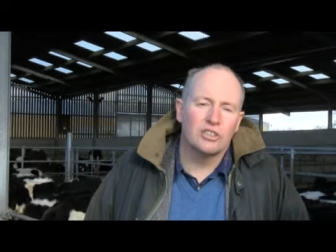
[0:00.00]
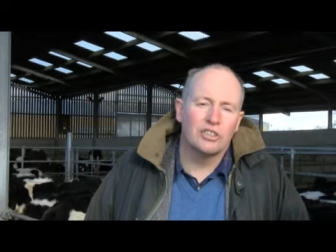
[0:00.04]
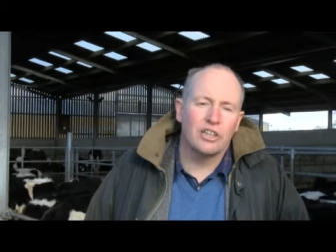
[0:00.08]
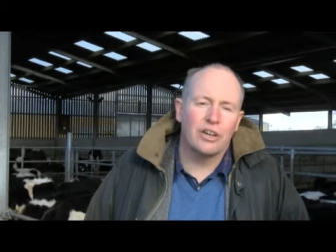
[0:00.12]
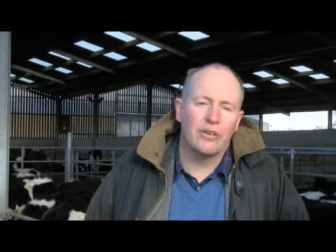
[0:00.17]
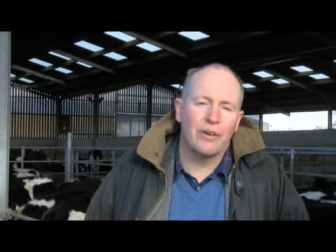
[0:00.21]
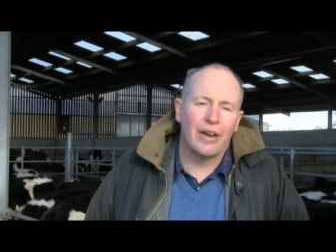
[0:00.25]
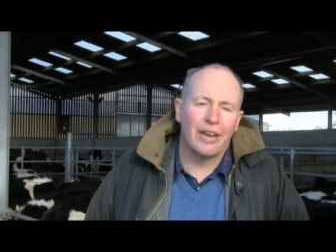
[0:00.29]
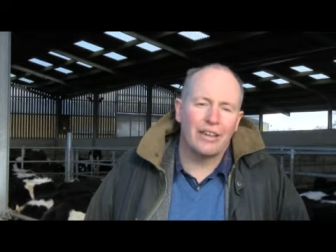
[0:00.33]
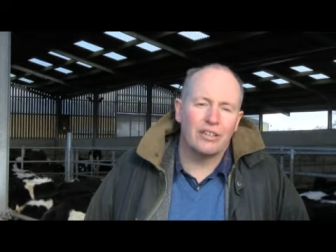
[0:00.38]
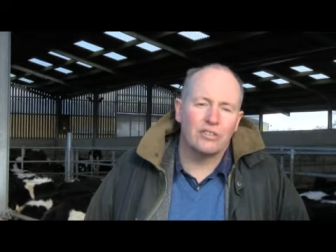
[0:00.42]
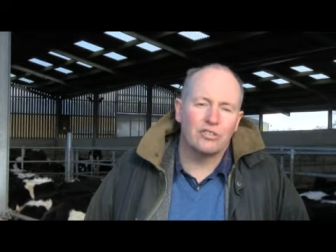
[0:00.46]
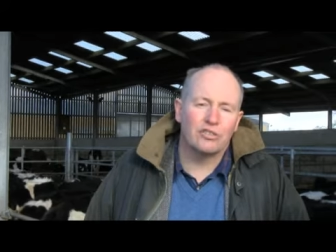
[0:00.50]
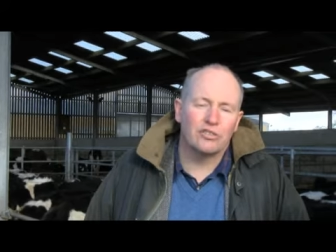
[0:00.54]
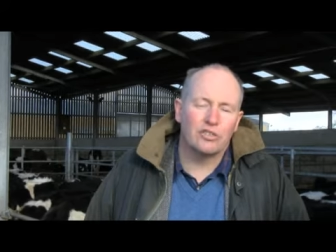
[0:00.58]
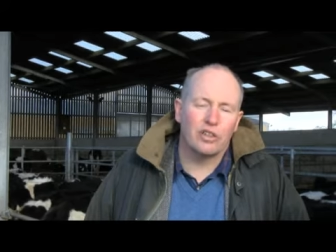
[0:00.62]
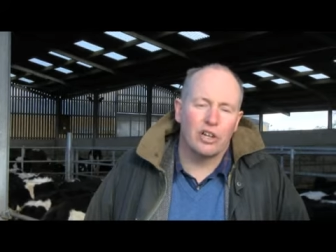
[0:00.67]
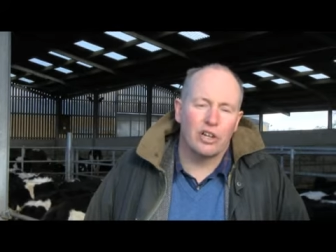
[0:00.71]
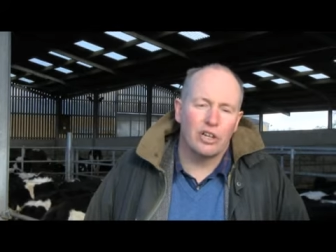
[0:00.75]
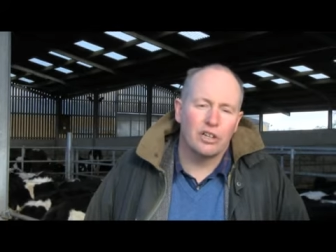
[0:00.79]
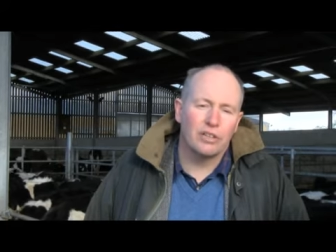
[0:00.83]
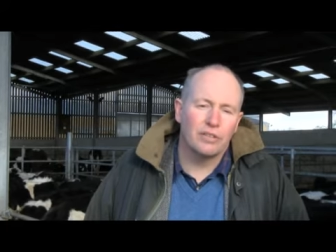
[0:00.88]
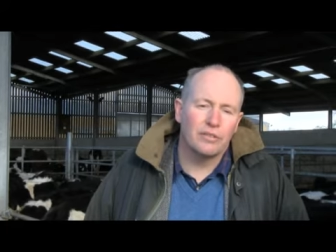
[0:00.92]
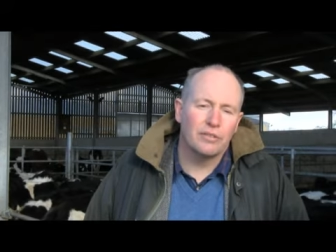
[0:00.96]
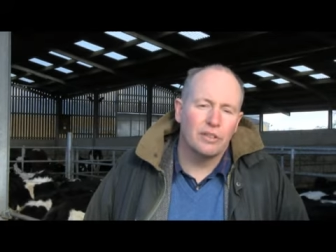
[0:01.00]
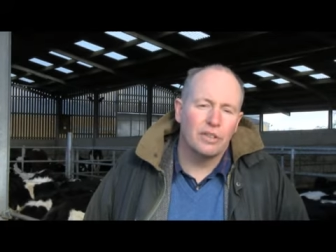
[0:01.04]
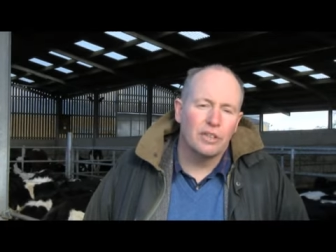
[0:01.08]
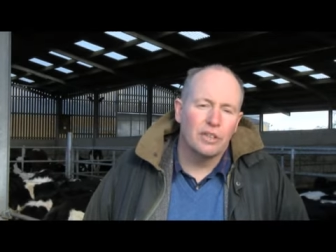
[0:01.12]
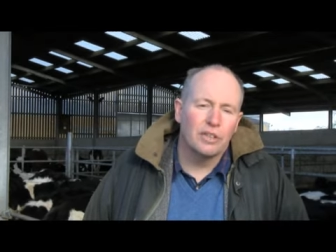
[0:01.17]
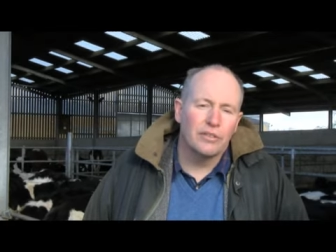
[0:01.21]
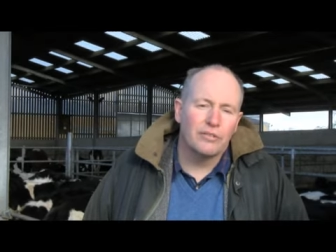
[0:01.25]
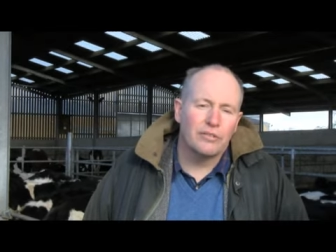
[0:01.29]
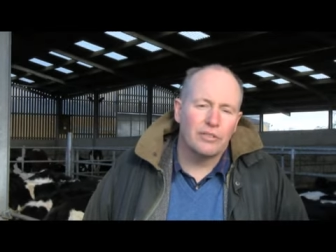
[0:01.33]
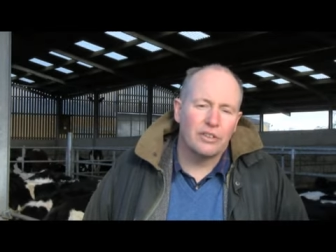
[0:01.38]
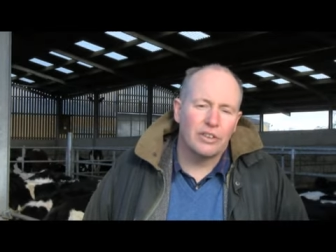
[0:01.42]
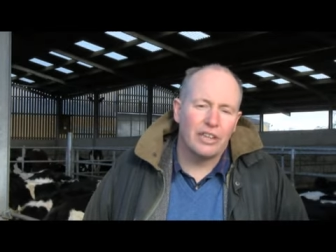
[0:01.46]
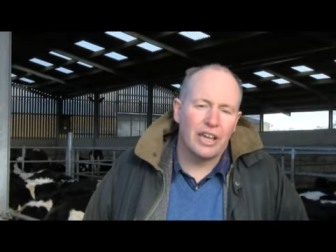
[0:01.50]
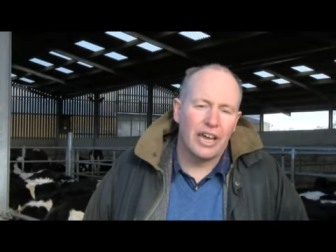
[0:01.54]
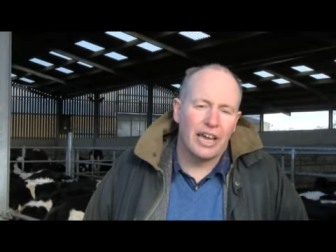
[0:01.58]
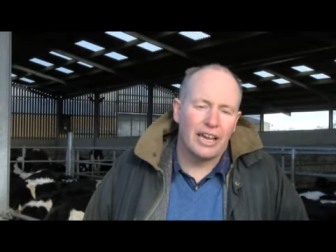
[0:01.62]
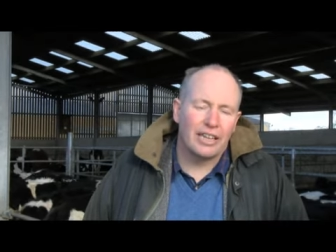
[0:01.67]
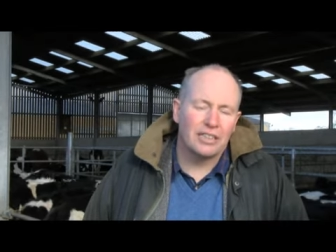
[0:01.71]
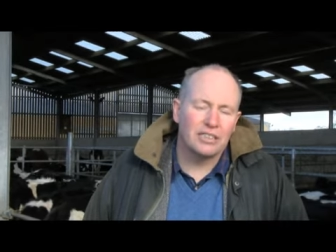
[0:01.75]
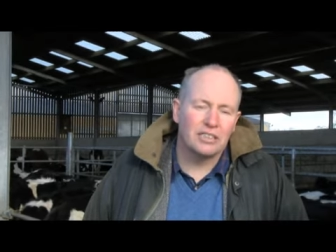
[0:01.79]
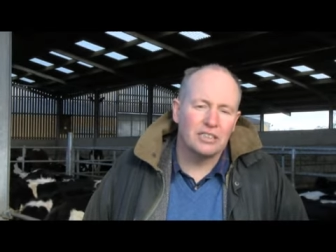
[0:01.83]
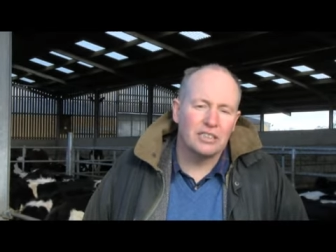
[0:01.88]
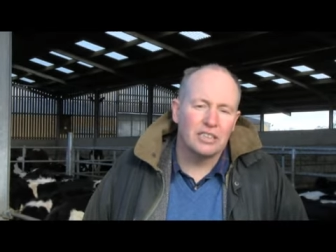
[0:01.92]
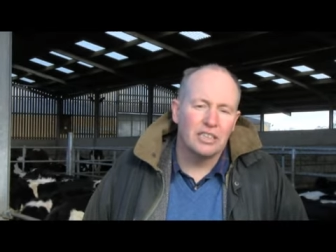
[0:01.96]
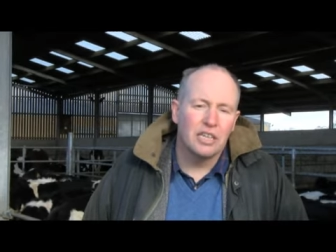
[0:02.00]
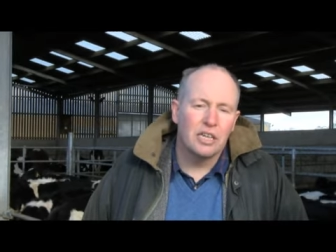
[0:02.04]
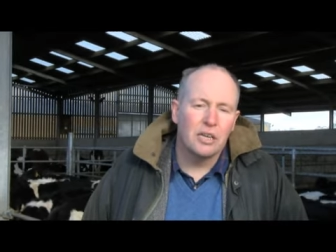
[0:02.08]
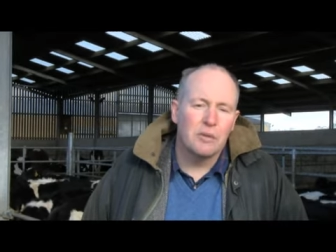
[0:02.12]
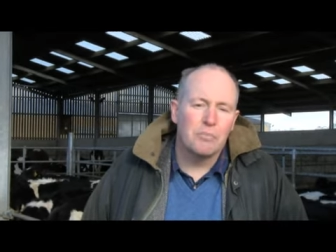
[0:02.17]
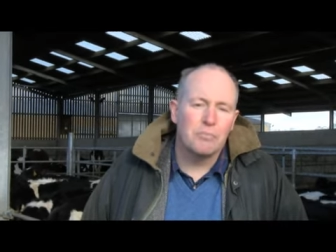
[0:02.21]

no extra for that.